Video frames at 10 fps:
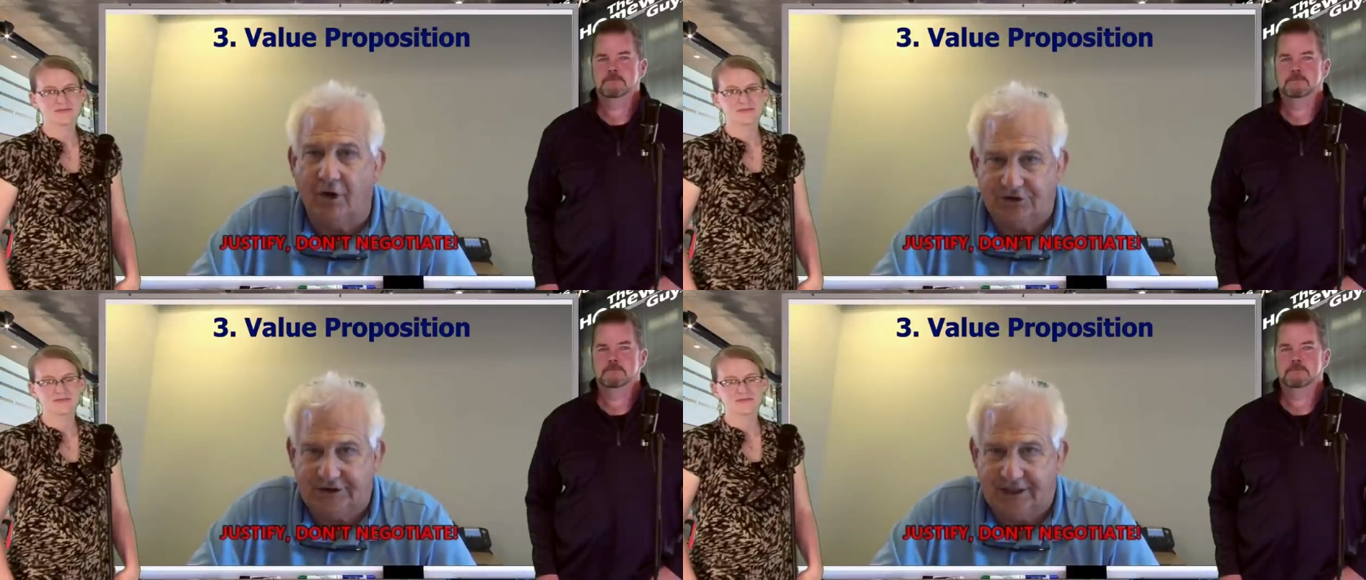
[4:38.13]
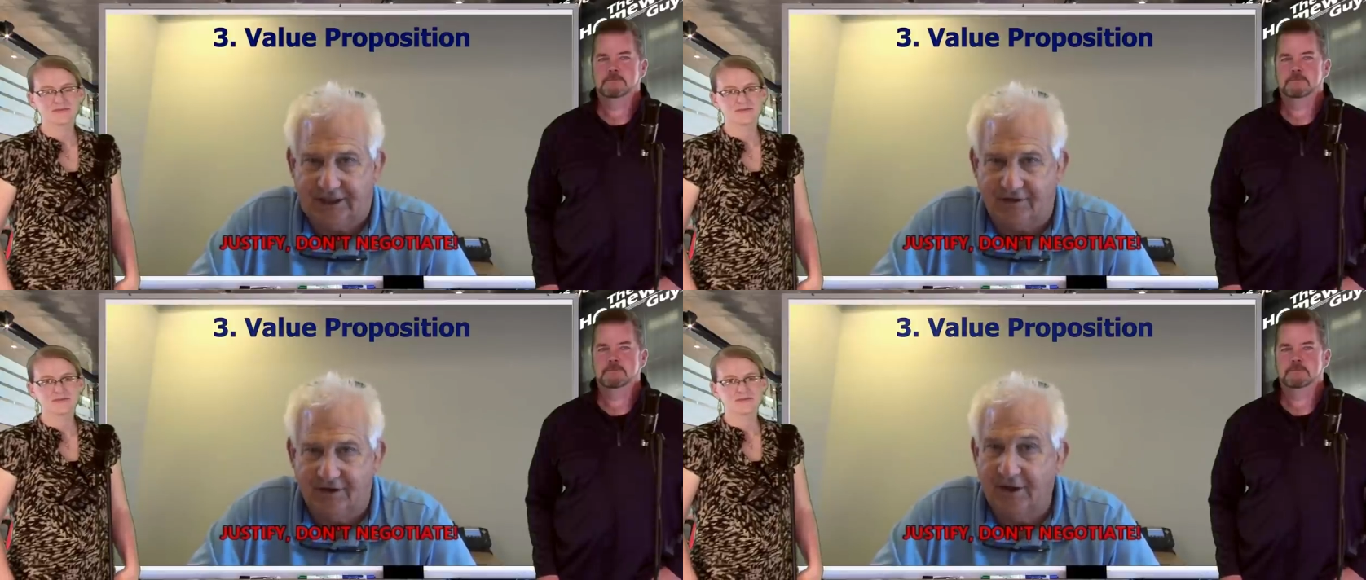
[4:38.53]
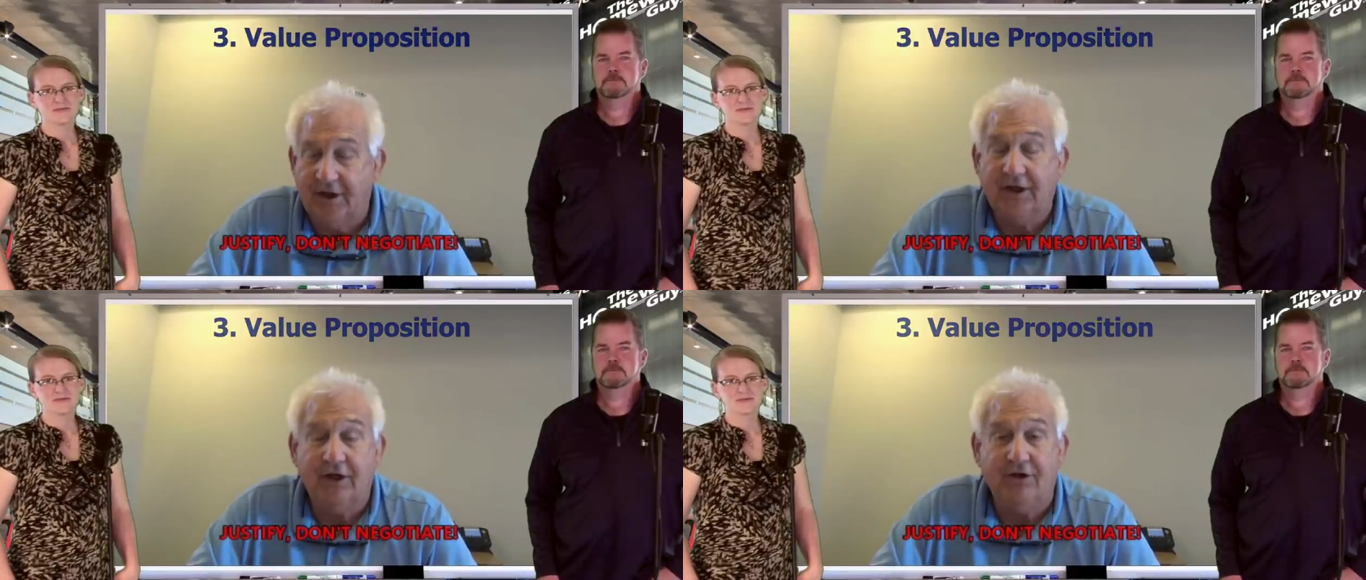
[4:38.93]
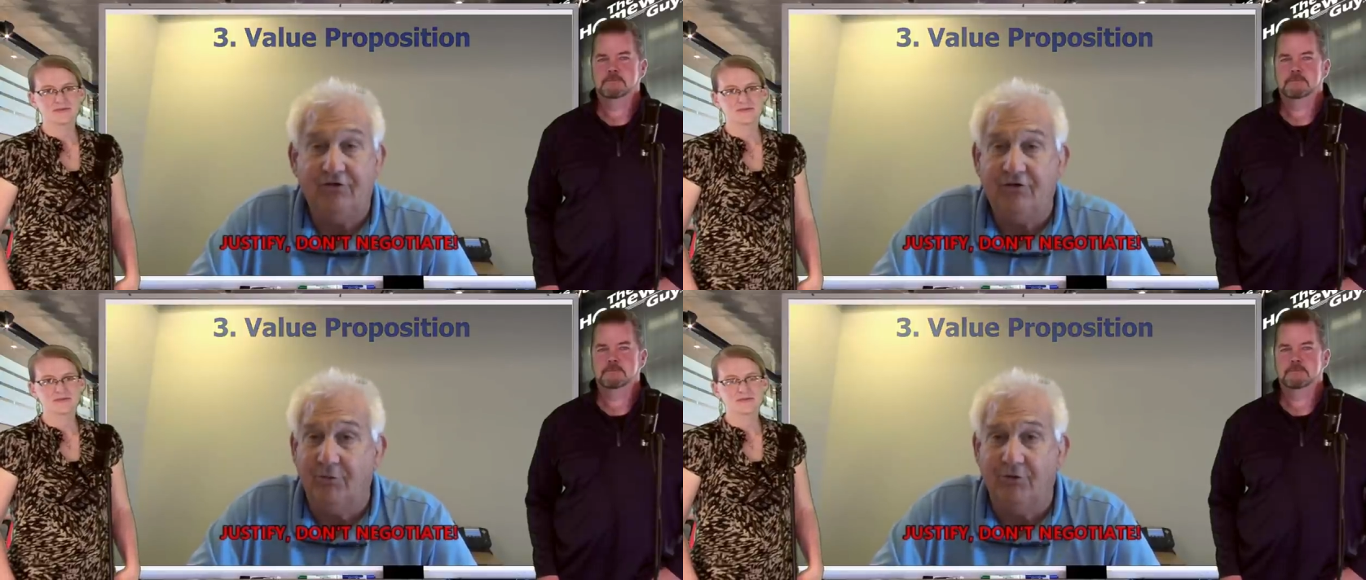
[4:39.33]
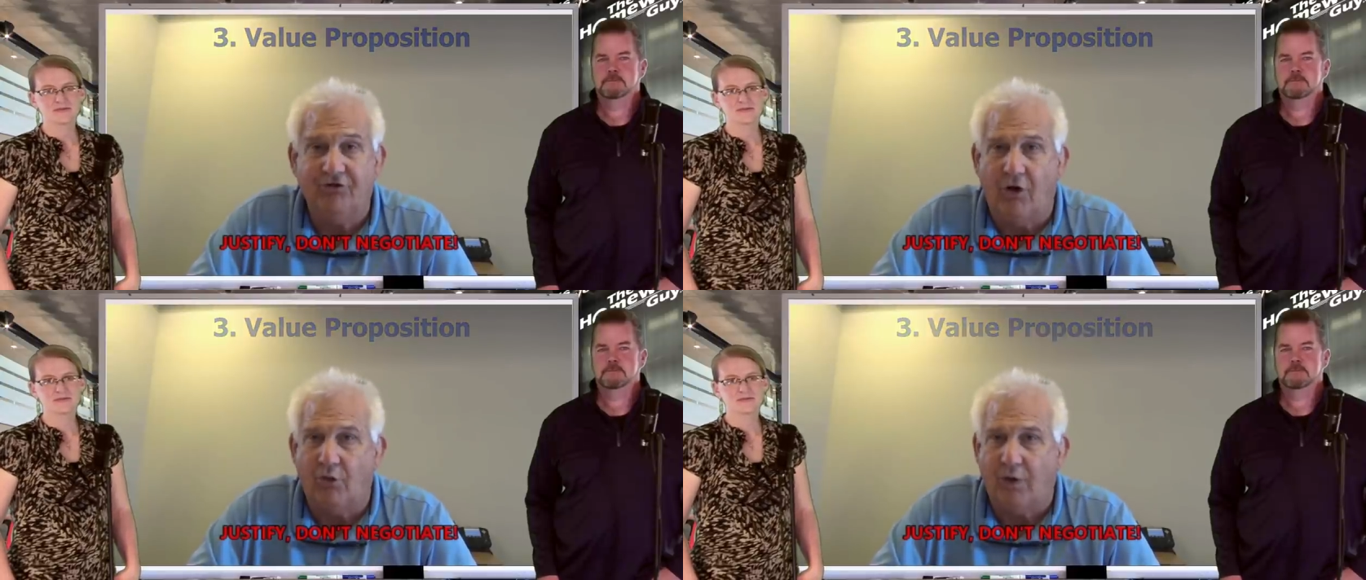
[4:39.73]
Speaker 1: to negotiate.
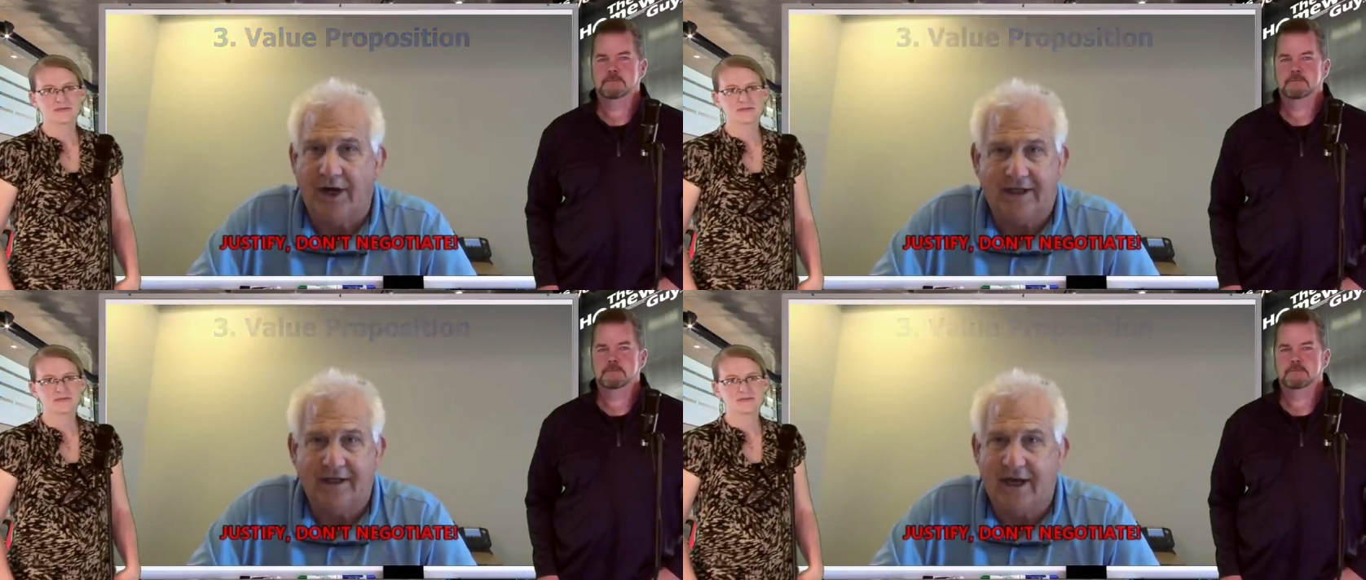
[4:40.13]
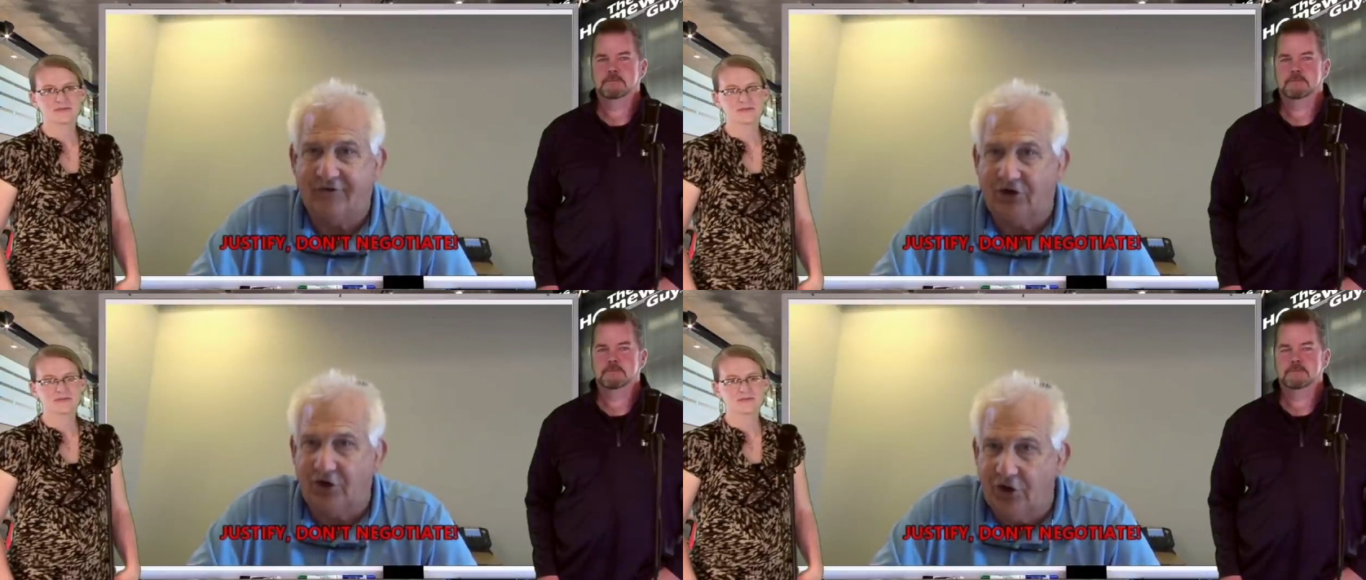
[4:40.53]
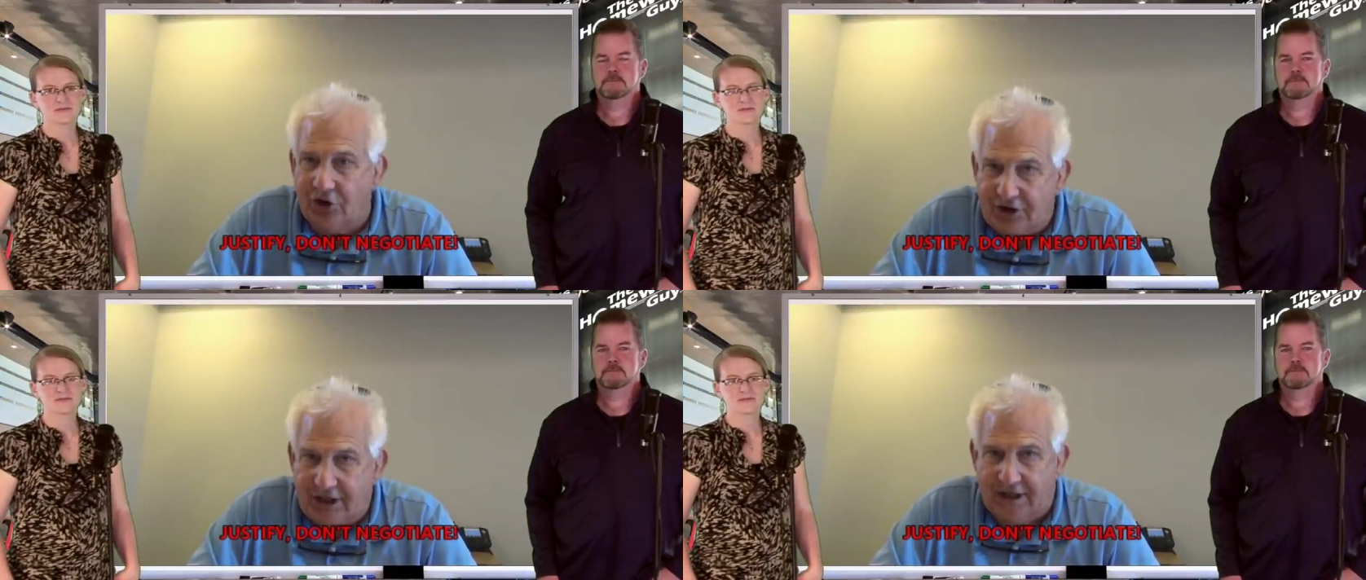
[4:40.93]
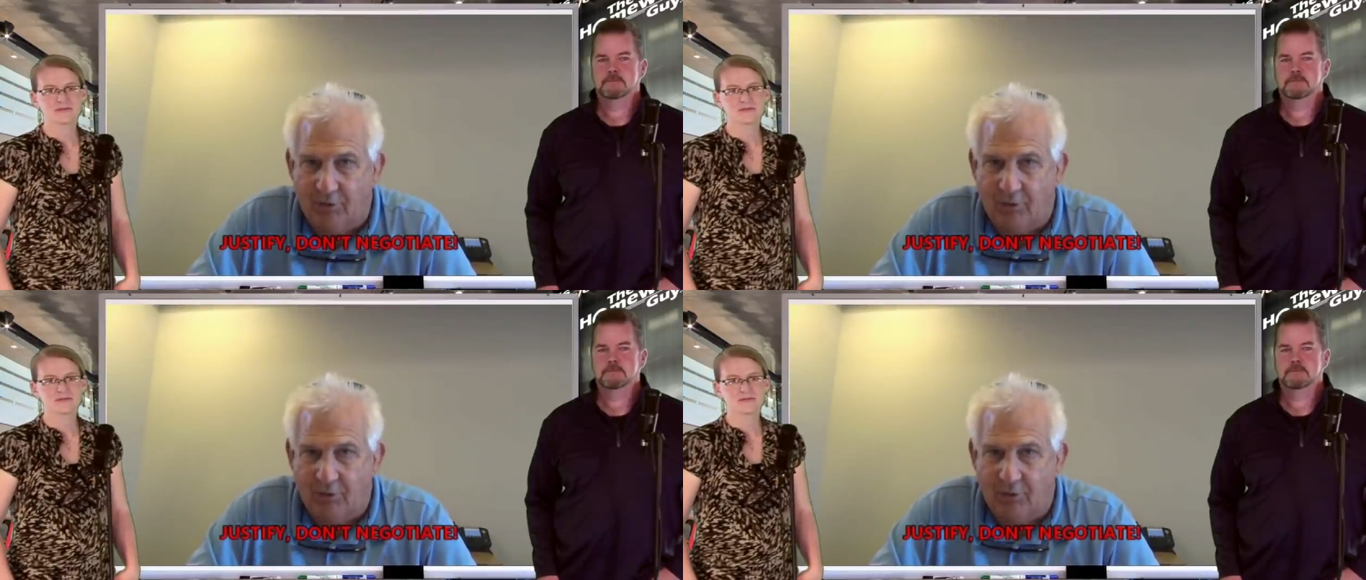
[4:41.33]
Consumers don't recognize a good